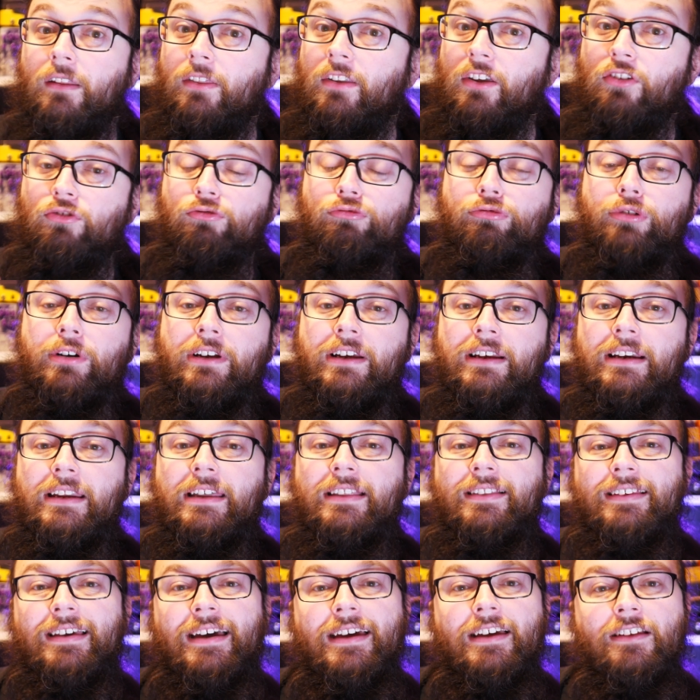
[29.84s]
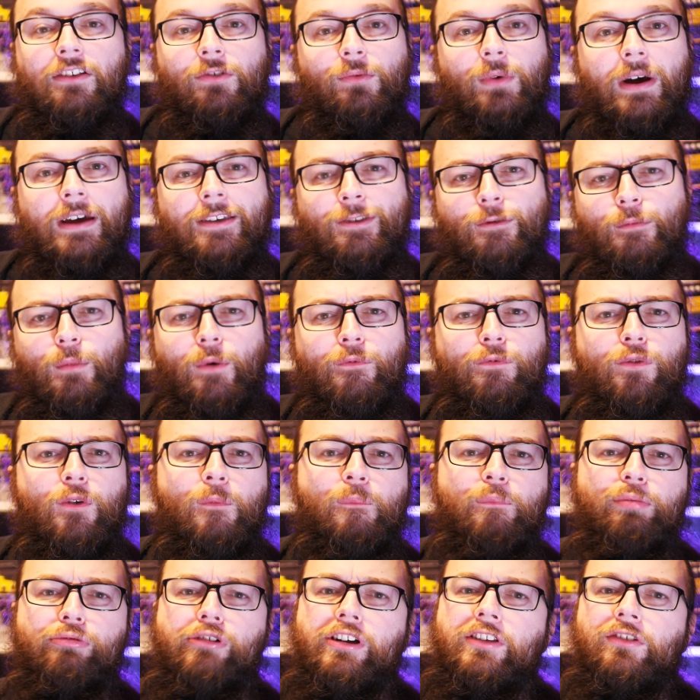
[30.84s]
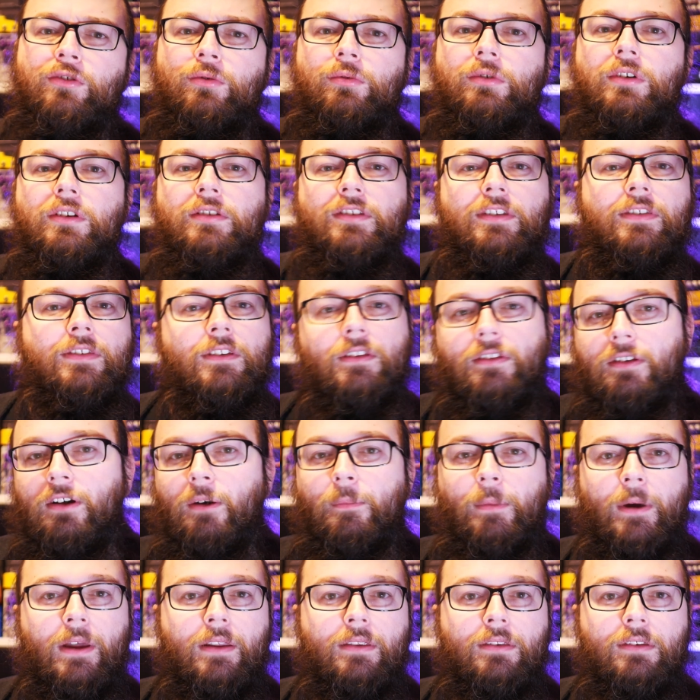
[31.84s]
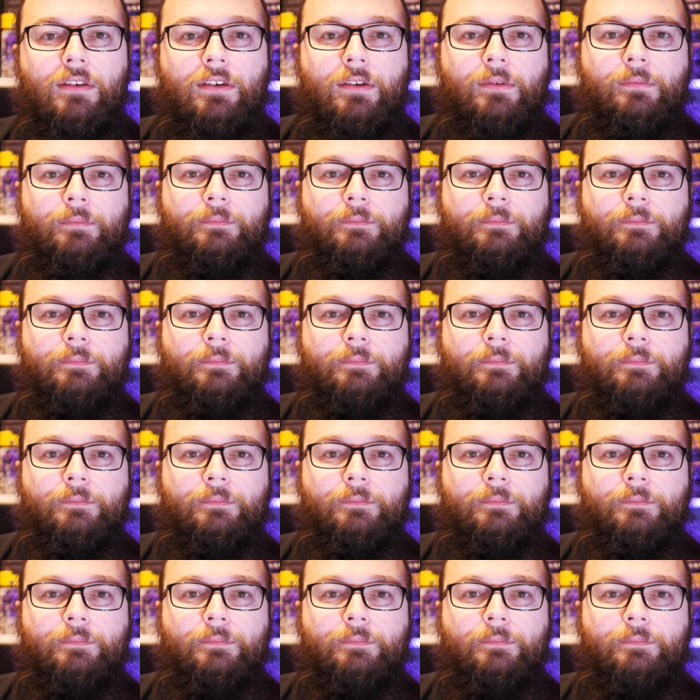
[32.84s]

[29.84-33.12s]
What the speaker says: This really takes away some of the brittleness in the top end.